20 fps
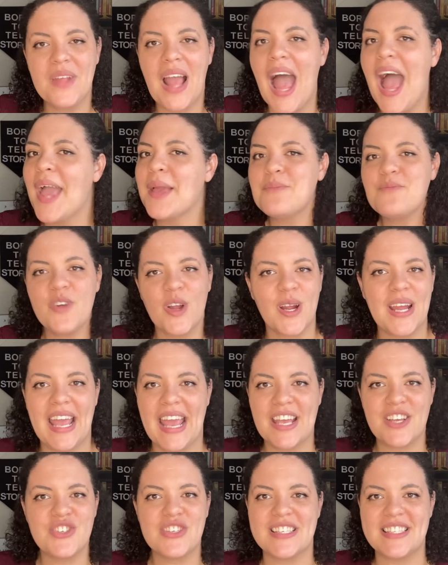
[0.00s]
am very
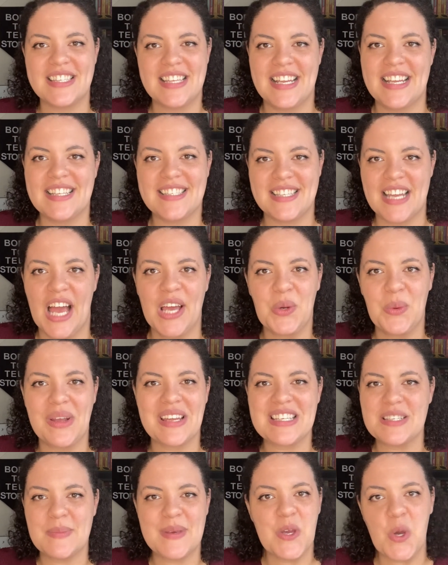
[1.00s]
anxious that it's not
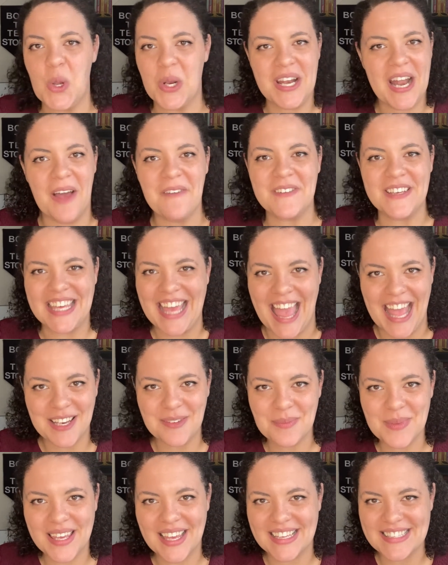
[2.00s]
going to be good enough
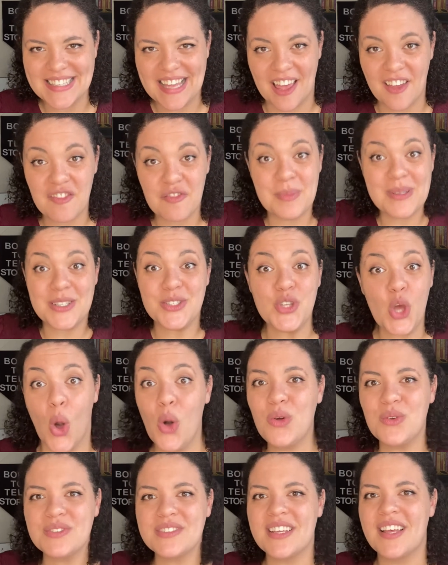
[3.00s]
again, because I've been
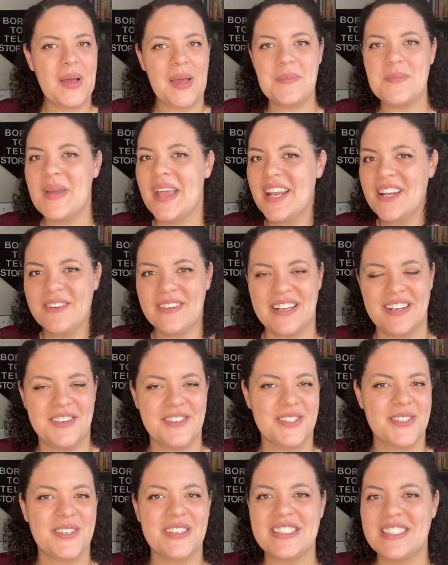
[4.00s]
told by beta
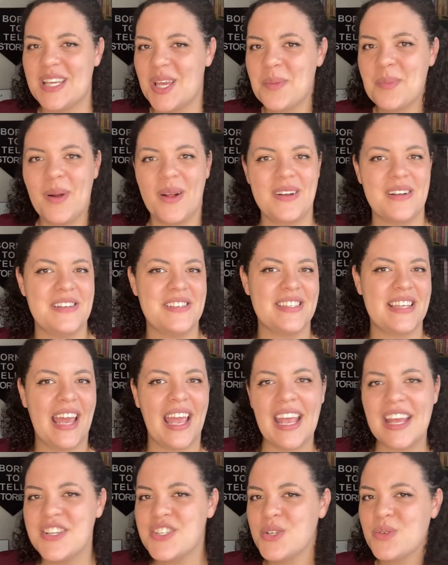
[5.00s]
readers, critique partners,
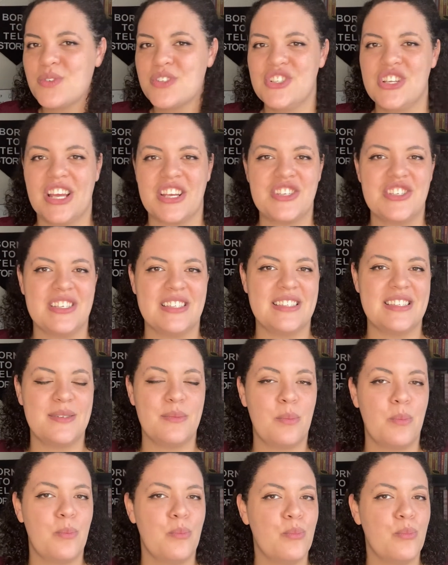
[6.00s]
agent rejections,